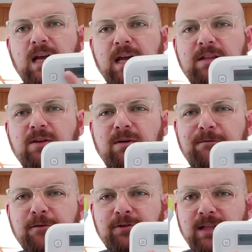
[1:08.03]
And you know, at
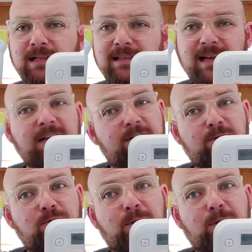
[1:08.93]
first glance they kind of do,